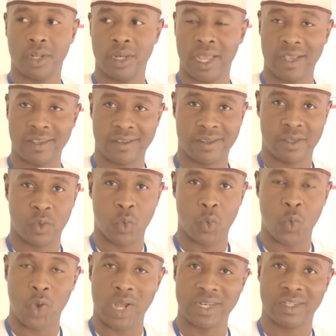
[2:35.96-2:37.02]
that's
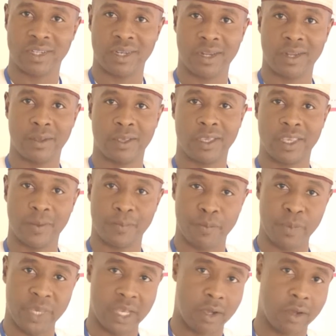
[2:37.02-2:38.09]
what keep
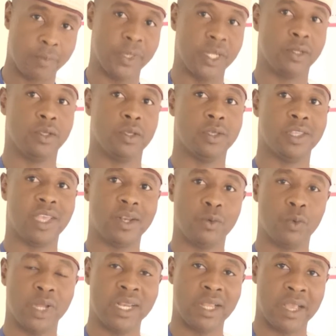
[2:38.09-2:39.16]
me coming.
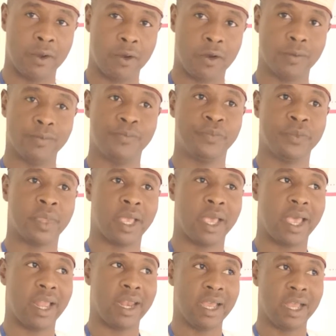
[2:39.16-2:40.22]
Then when I come,
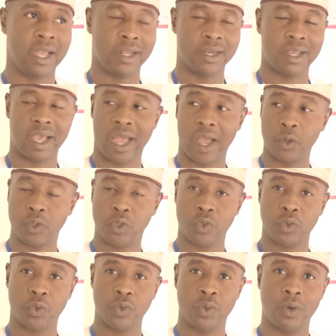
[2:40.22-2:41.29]
I learn how
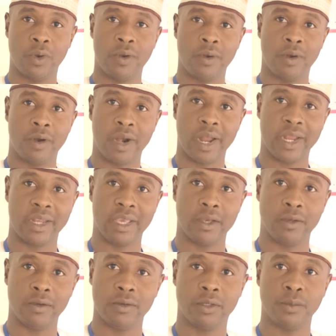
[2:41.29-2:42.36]
to write a
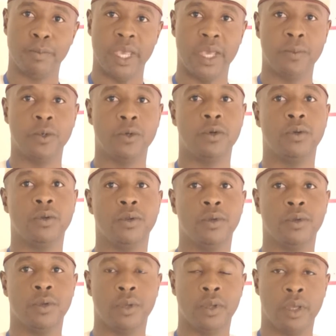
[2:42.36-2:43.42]
good memo,
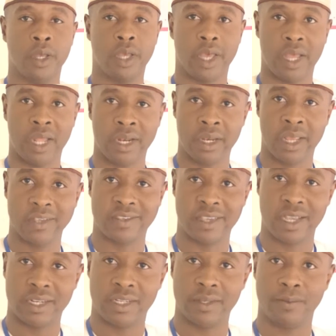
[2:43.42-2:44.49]
an
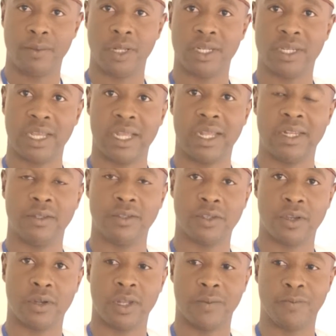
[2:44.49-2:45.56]
executive letter, and
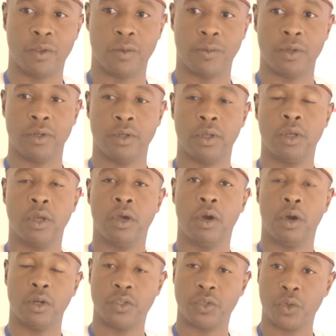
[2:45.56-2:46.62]
so on and so forth.
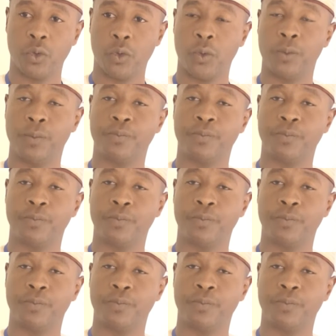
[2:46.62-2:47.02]
Also,